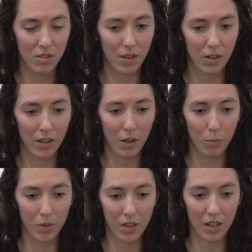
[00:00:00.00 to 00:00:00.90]
So that'll
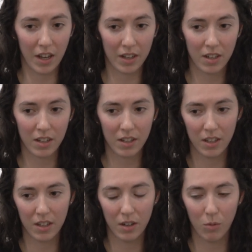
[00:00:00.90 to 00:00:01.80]
help with the neck.
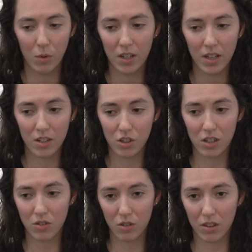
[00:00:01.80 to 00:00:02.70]
We didn't get a
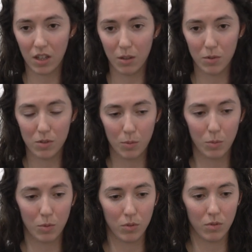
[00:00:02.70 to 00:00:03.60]
chance to look at the elbows, but
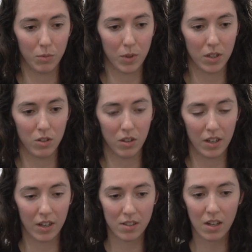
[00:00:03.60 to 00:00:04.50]
we can do that
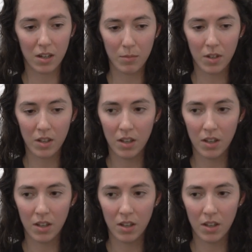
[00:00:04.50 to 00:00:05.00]
next time.